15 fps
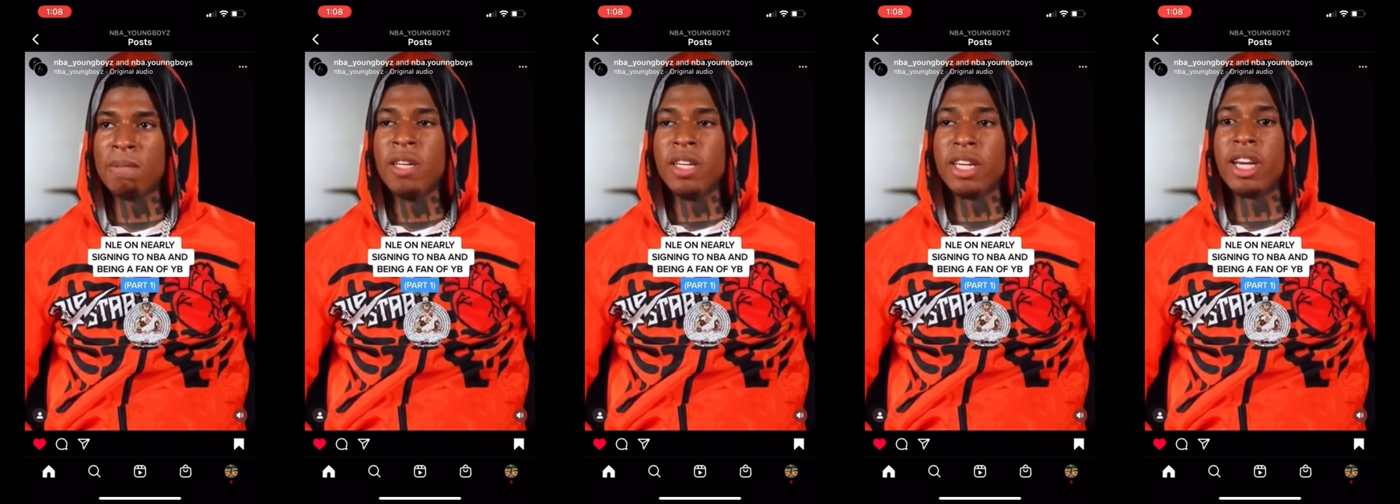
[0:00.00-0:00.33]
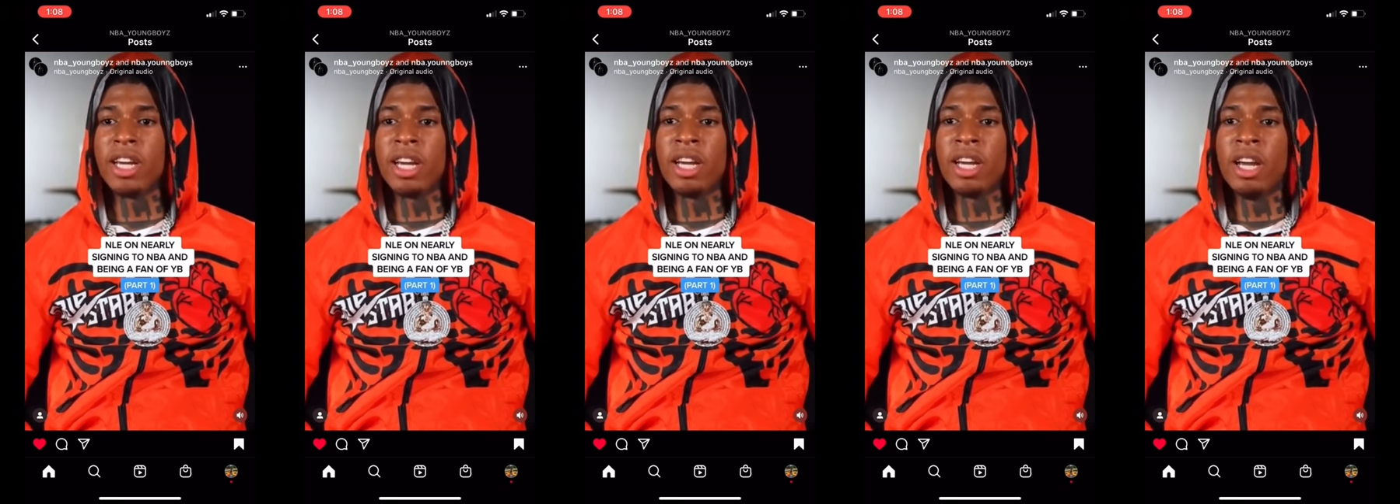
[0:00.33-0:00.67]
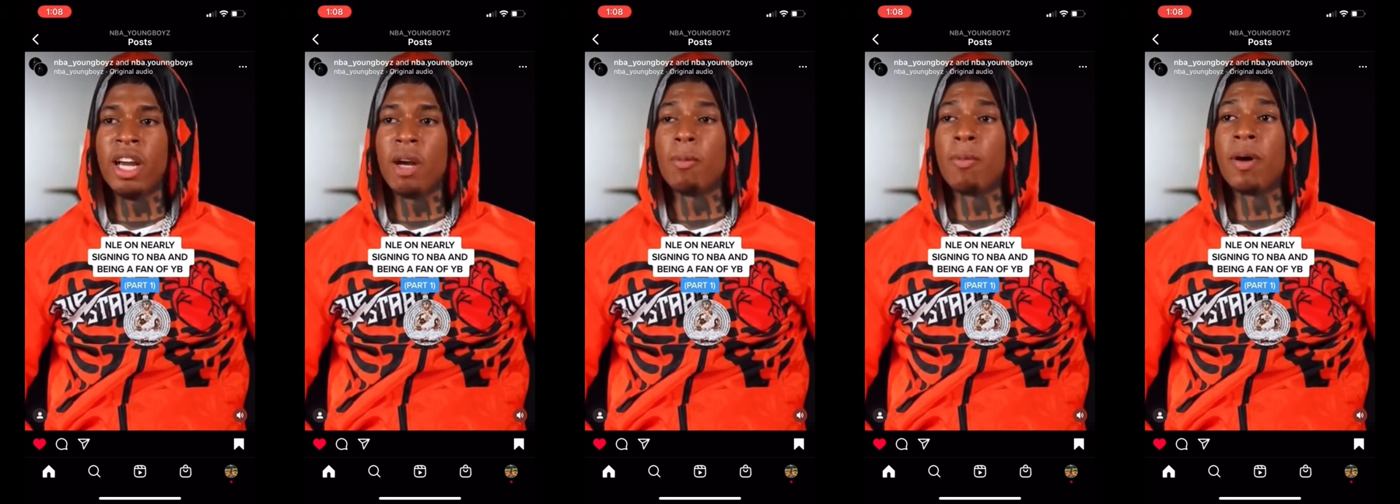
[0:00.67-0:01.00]
Yeah.
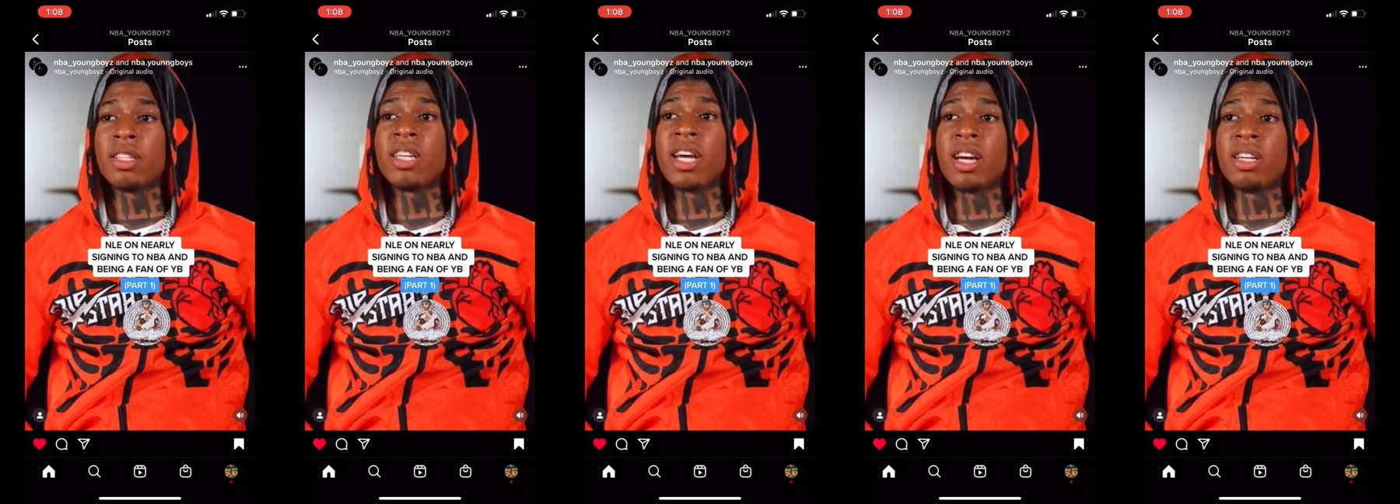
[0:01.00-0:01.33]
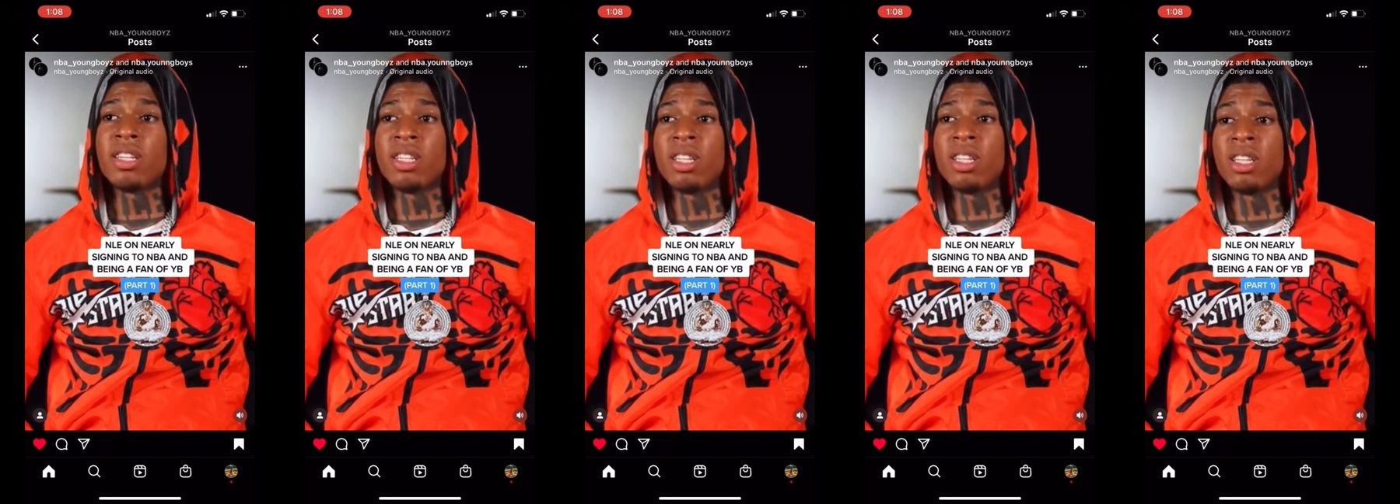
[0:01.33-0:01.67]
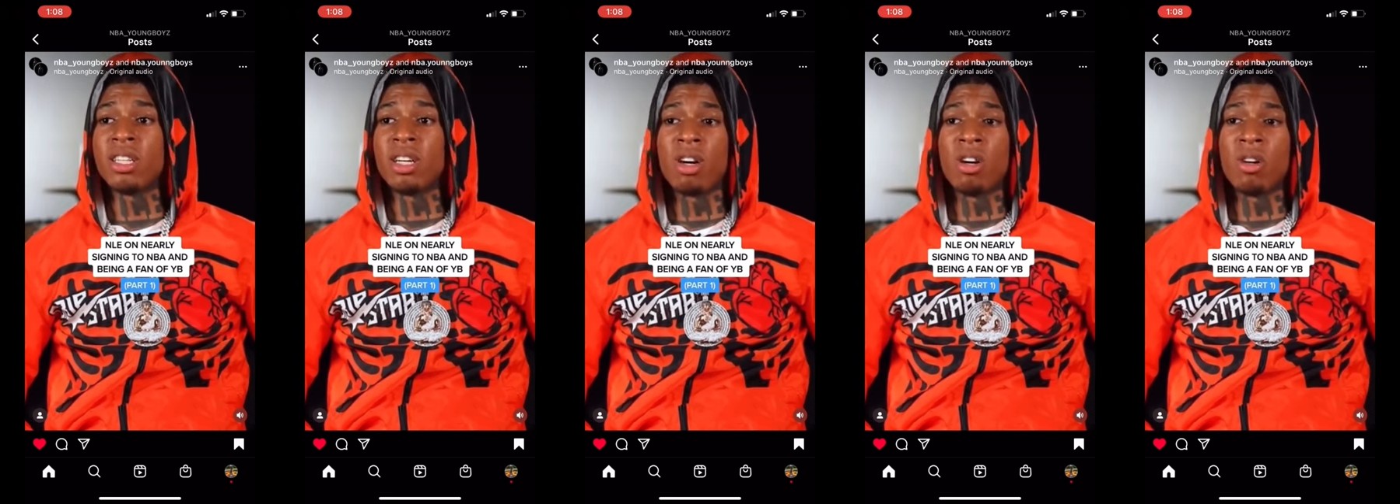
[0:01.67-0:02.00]
Uh-huh. Montana
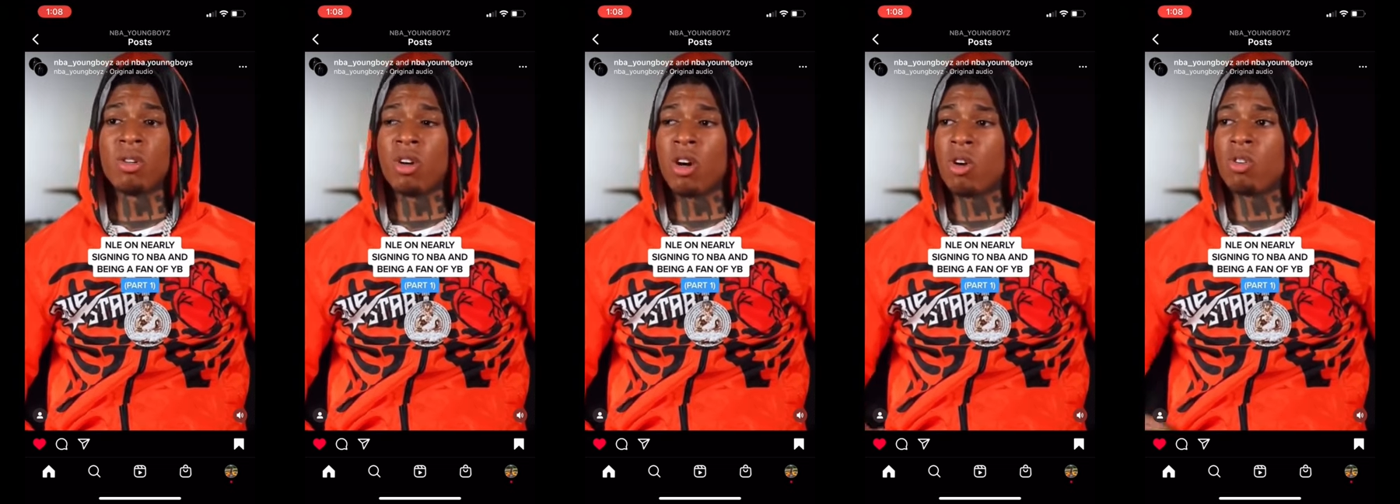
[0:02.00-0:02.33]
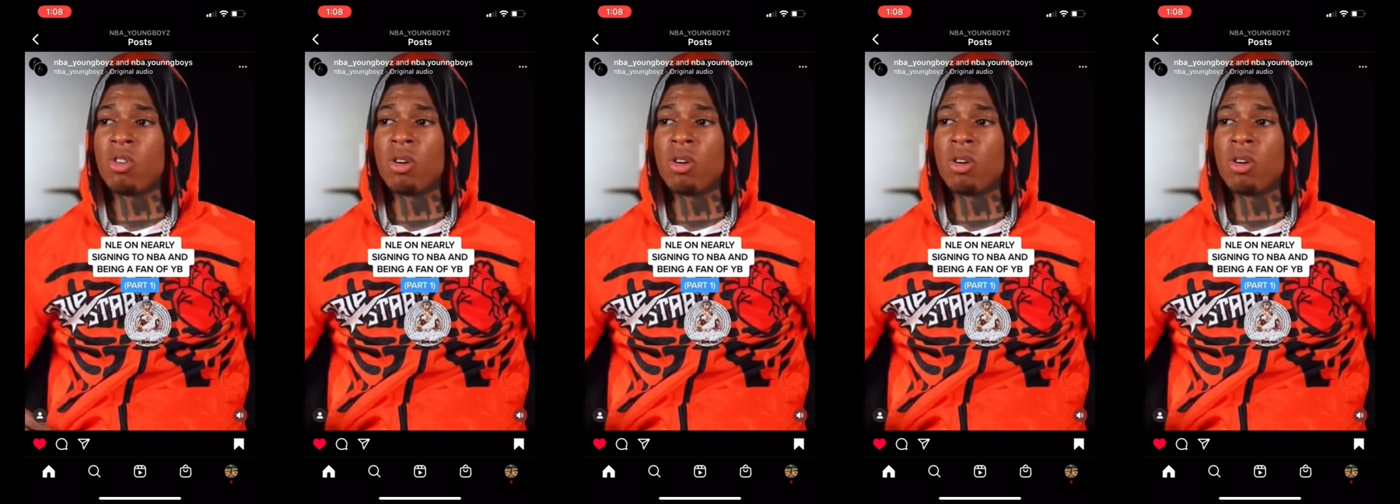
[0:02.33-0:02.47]
did. I don't